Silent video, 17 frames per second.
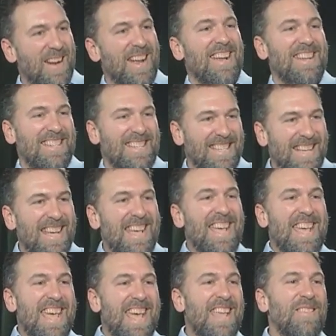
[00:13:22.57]
Right.
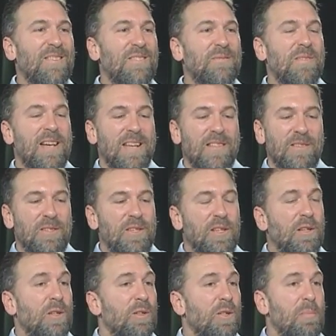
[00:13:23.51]
And those
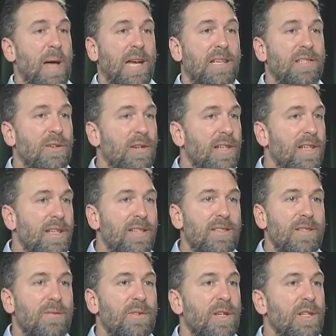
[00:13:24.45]
include the bacteria,
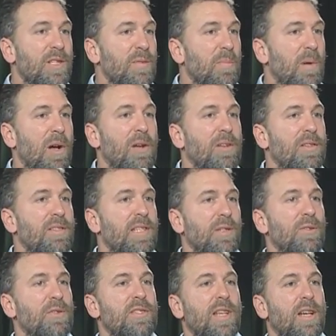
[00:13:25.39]
so very small,
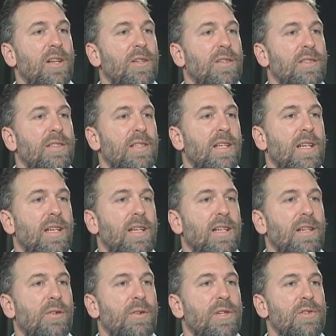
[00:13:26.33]
single-celled
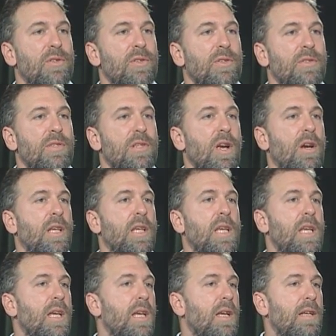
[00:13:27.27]
creatures, the
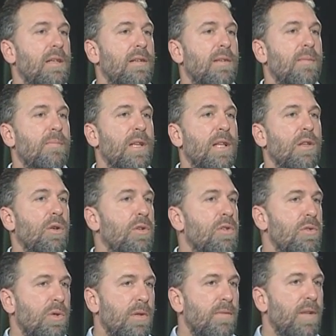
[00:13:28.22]
archaea that look
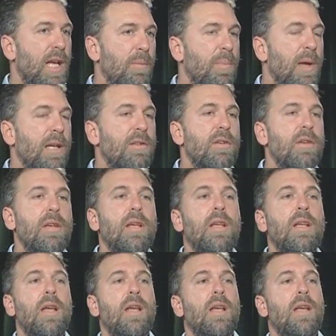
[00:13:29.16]
sort of like bacteria,
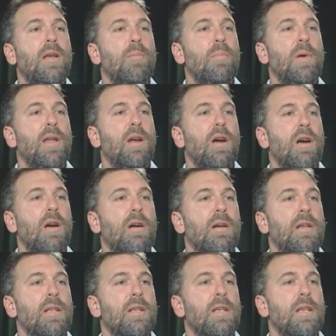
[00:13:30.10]
but
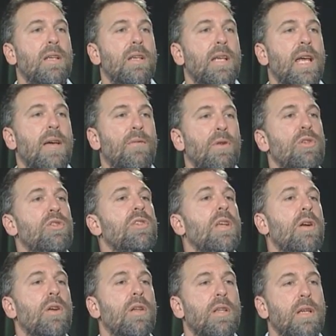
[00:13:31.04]
are
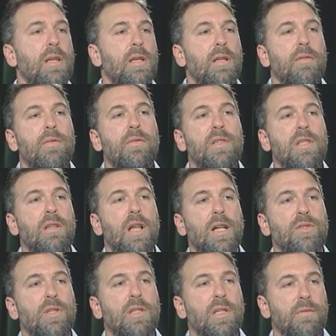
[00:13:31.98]
evolutionarily and
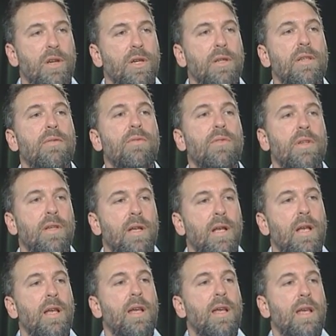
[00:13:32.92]
physiologically very different.
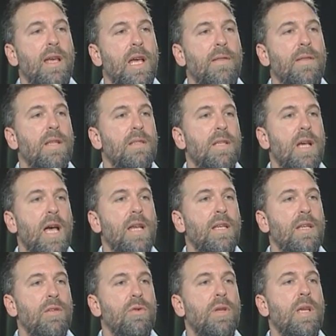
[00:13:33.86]
And then
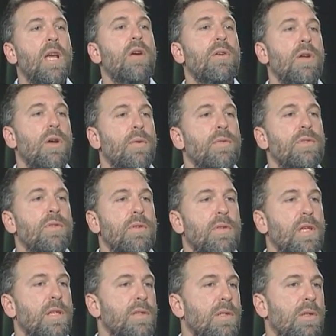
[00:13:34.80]
tiny eukaryotes, so
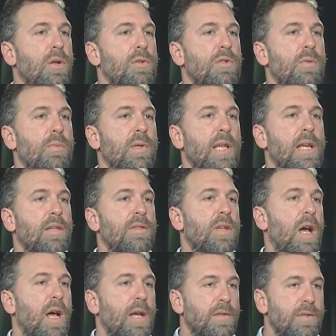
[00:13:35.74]
things closer related
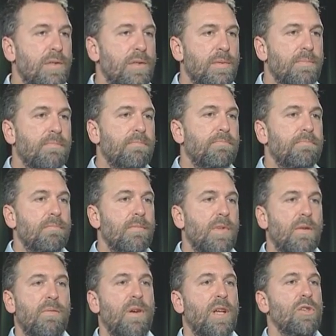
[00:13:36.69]
to us,
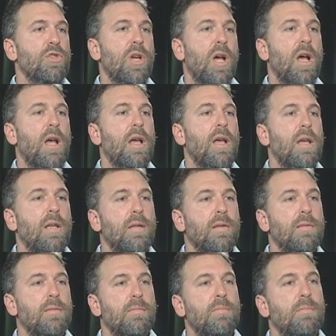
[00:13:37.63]
the fungi
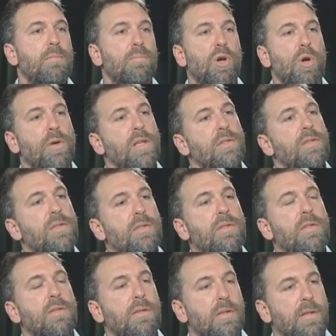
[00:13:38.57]
and
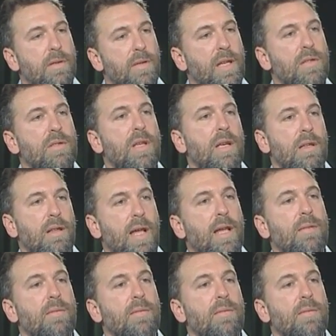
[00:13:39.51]
protists, things like that.